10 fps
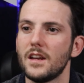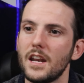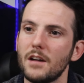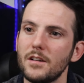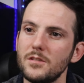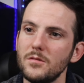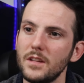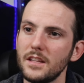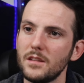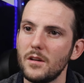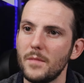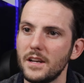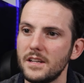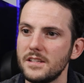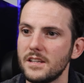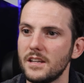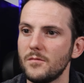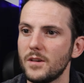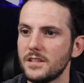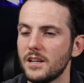Now, I do like the amenities in
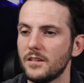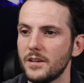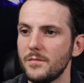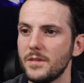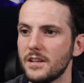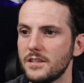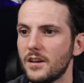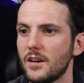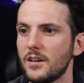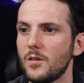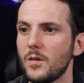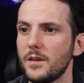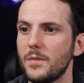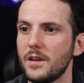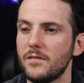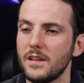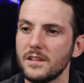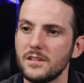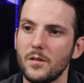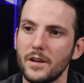West Calgary because there are quite a bit of
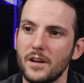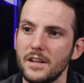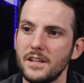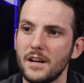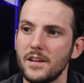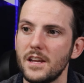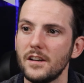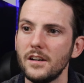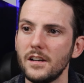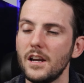things going on down here.